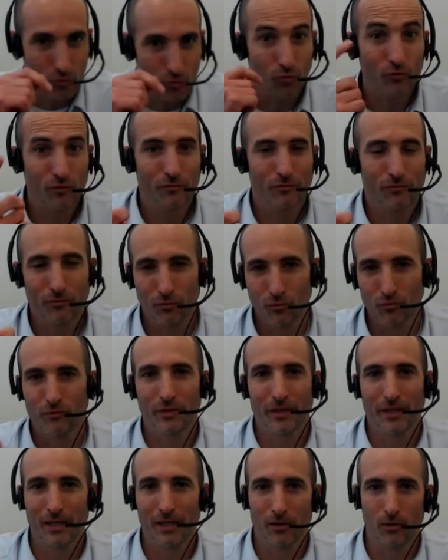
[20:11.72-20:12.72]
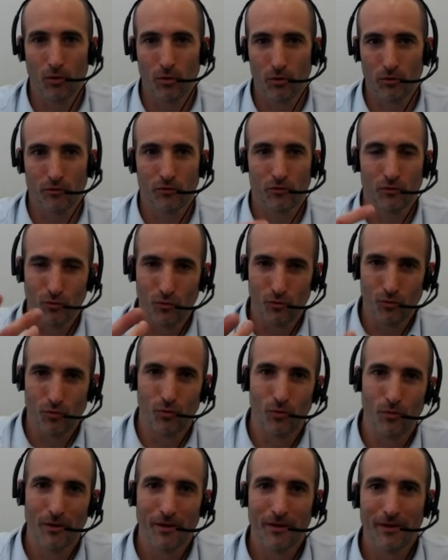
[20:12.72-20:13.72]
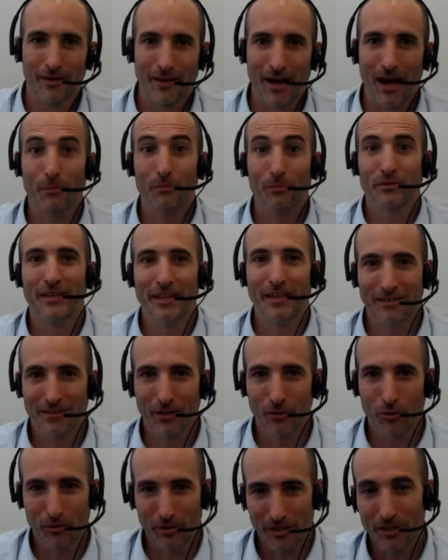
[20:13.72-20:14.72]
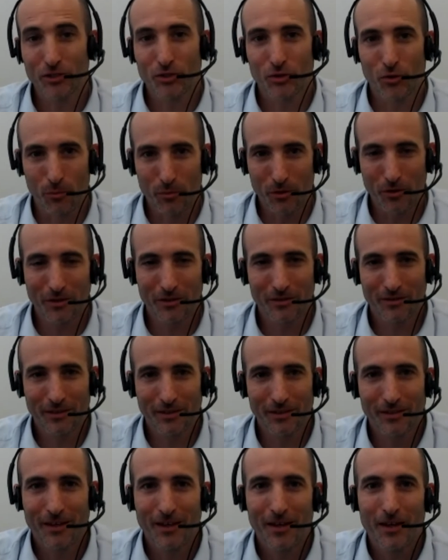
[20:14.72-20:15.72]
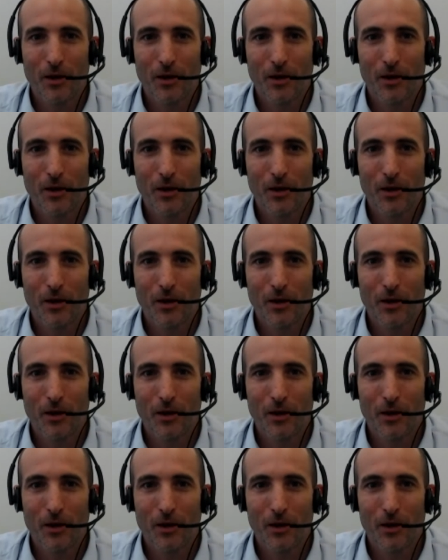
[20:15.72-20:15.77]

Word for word: to to tell or to update the, each community,